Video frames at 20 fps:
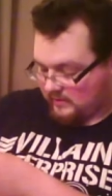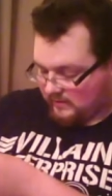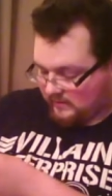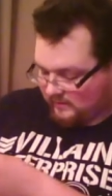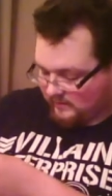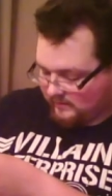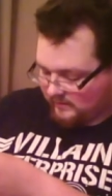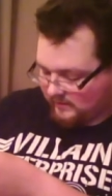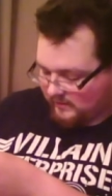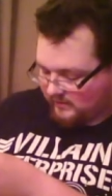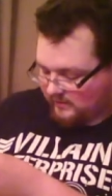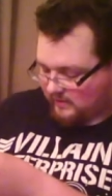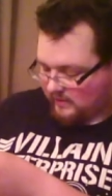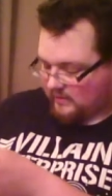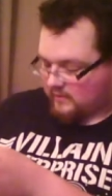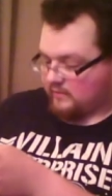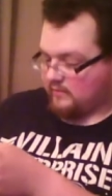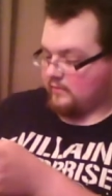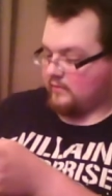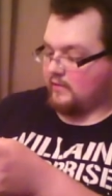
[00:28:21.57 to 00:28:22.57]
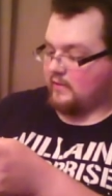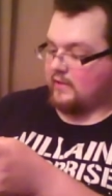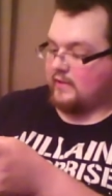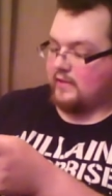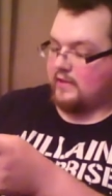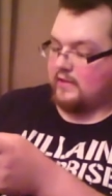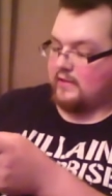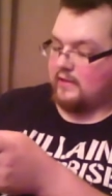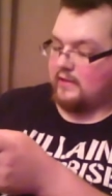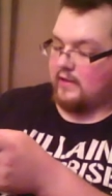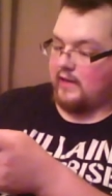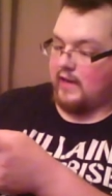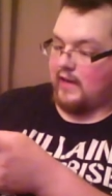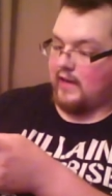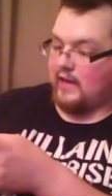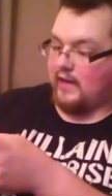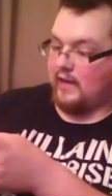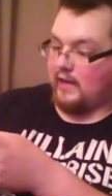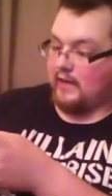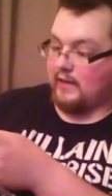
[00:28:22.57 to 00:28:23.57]
six gun.
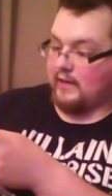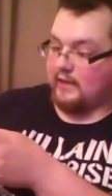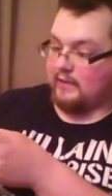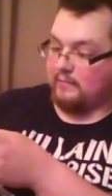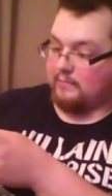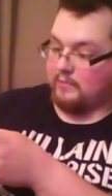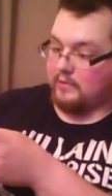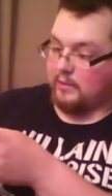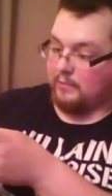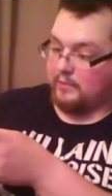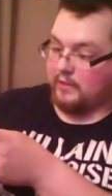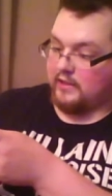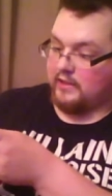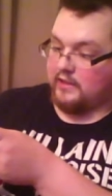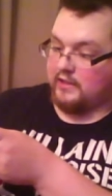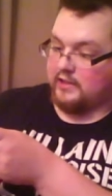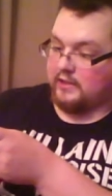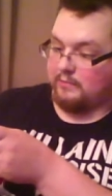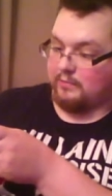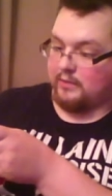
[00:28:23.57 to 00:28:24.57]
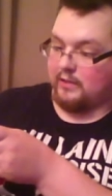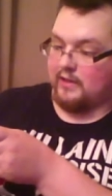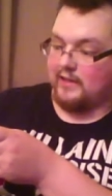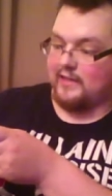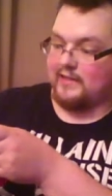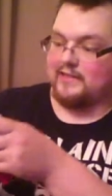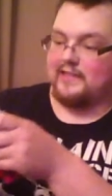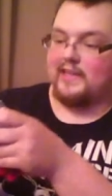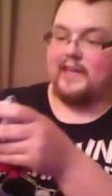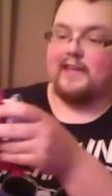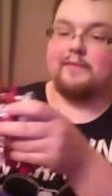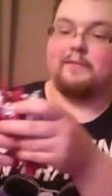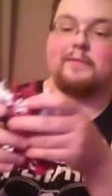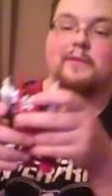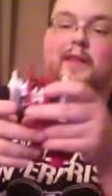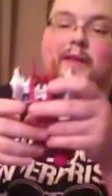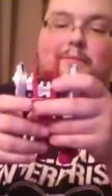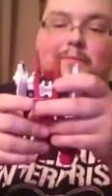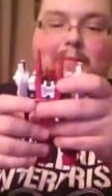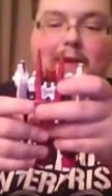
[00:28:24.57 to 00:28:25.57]
I'm completely surprised they
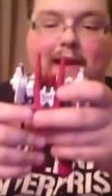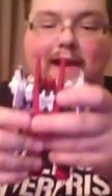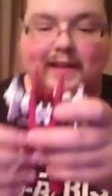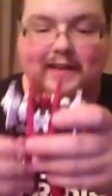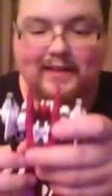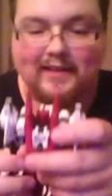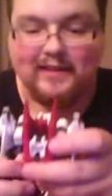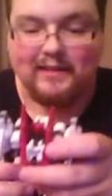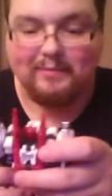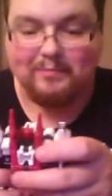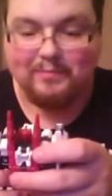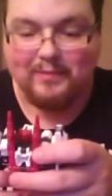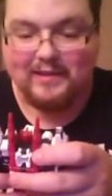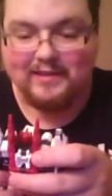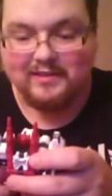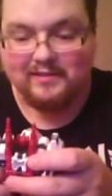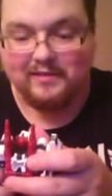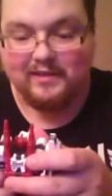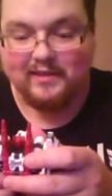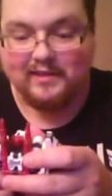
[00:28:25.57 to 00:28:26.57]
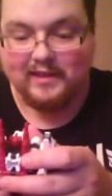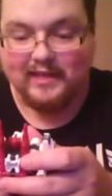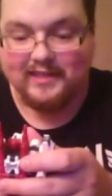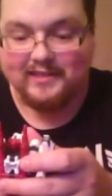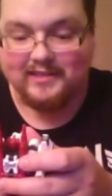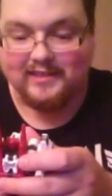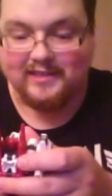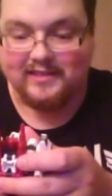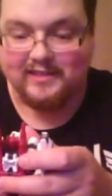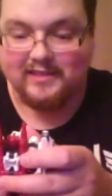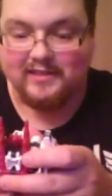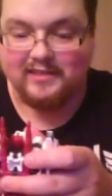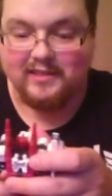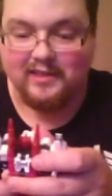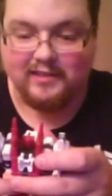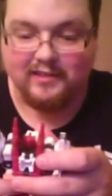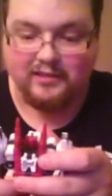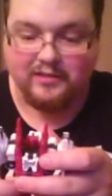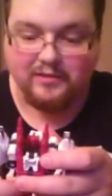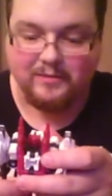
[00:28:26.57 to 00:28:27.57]
they made a basically classic six
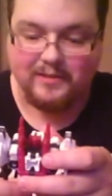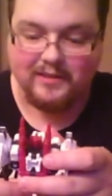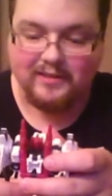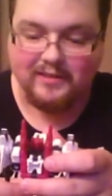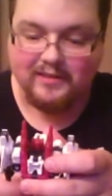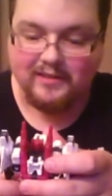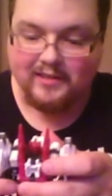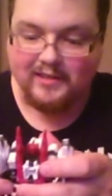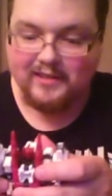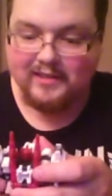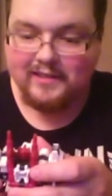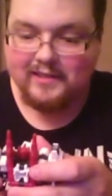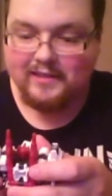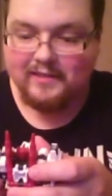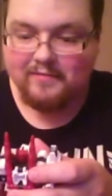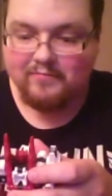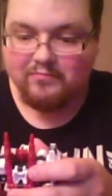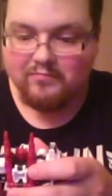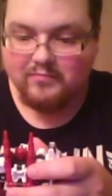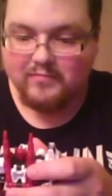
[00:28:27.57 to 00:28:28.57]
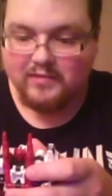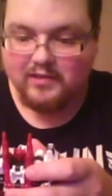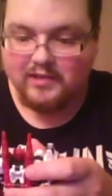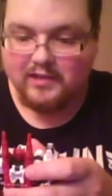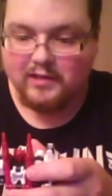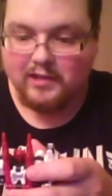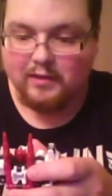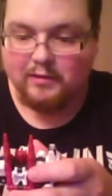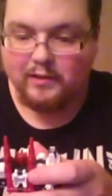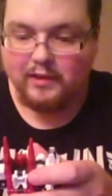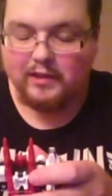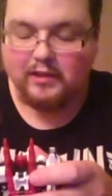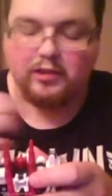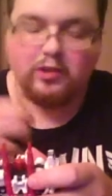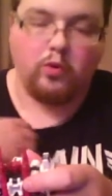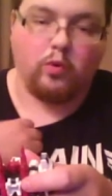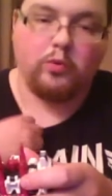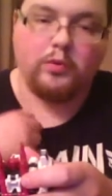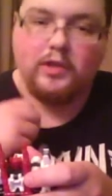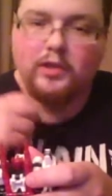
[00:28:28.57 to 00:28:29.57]
gun toy because I think the
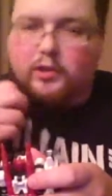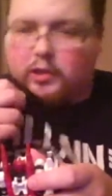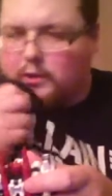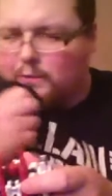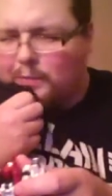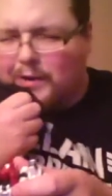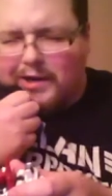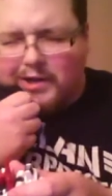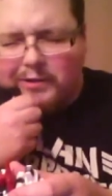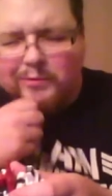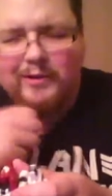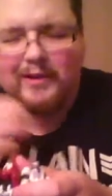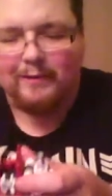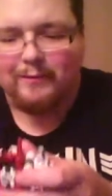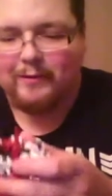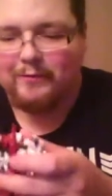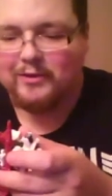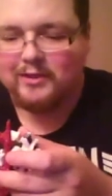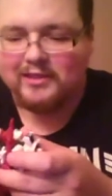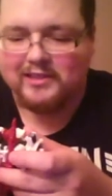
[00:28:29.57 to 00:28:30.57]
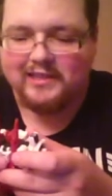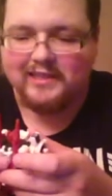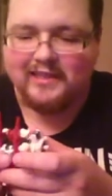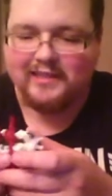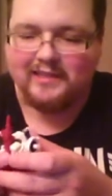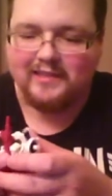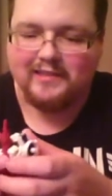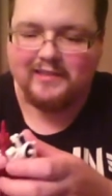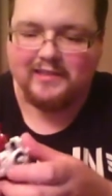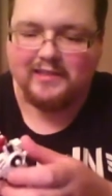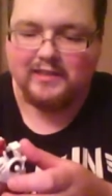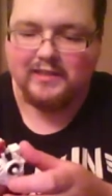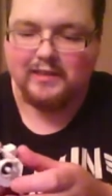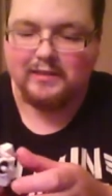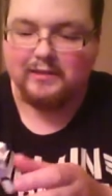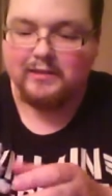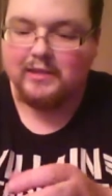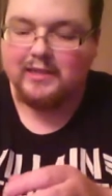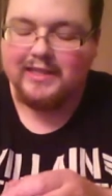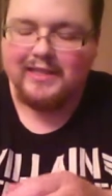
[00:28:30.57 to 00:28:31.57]
only third party one I've ever seen is a uh,
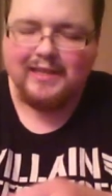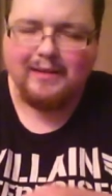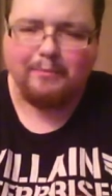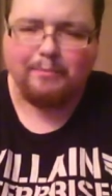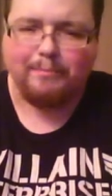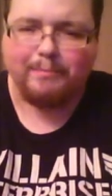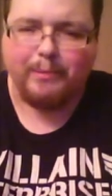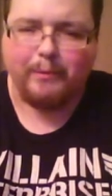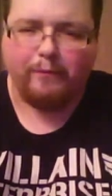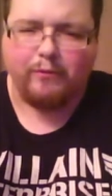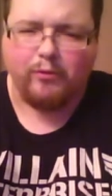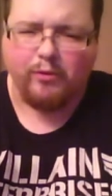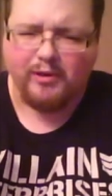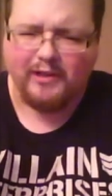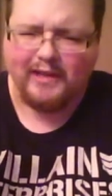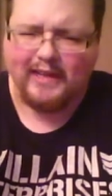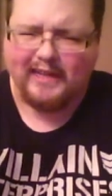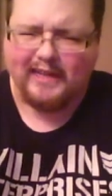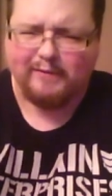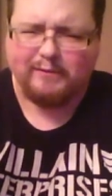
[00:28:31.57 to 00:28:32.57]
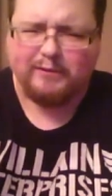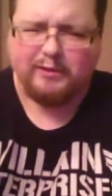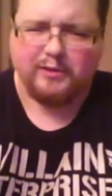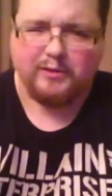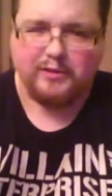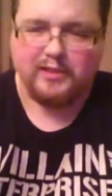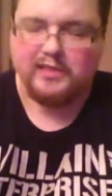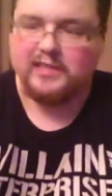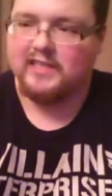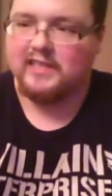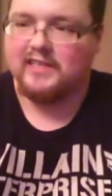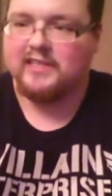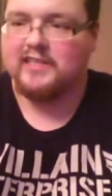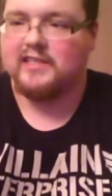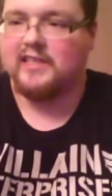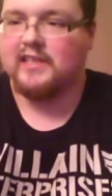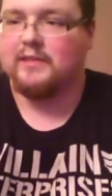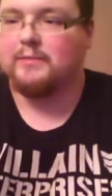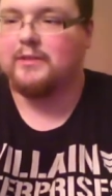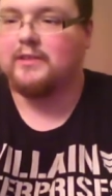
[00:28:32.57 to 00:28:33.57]
before and after Six
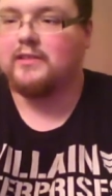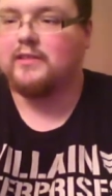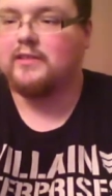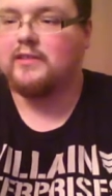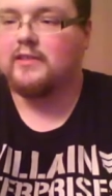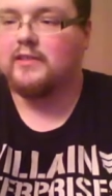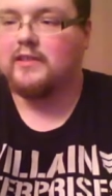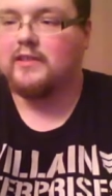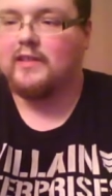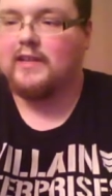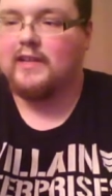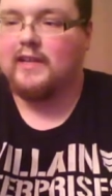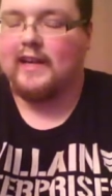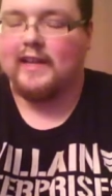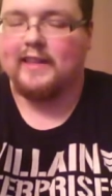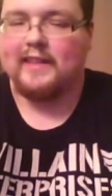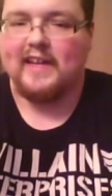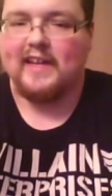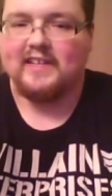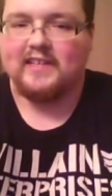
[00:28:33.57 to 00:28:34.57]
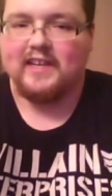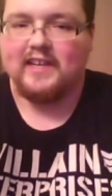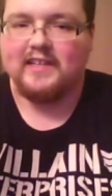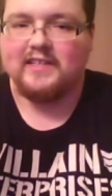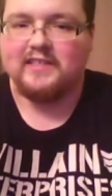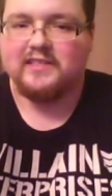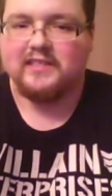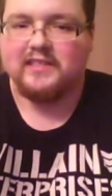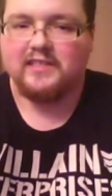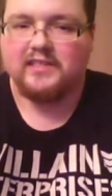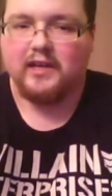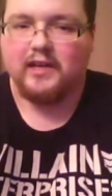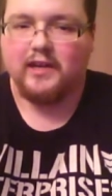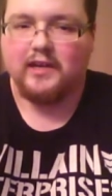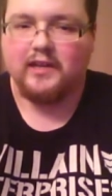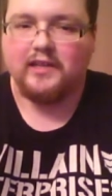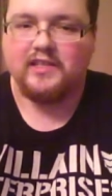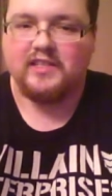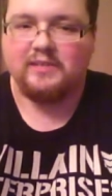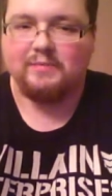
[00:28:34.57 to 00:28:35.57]
Sigma and that guy's
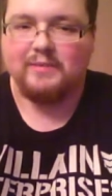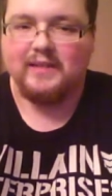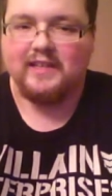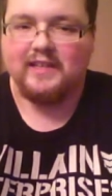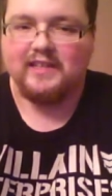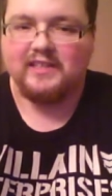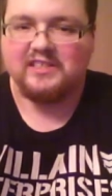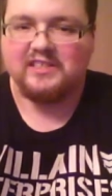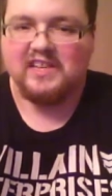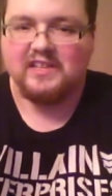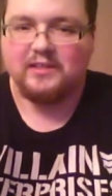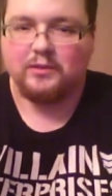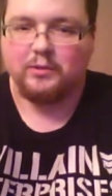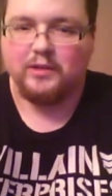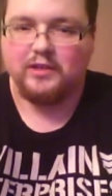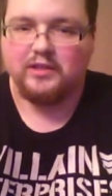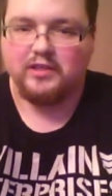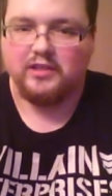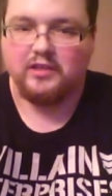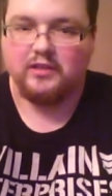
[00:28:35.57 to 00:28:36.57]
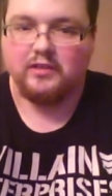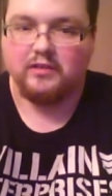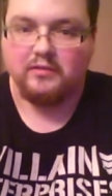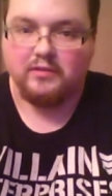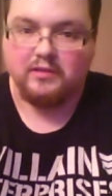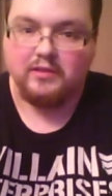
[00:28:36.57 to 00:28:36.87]
designed to be an accessory to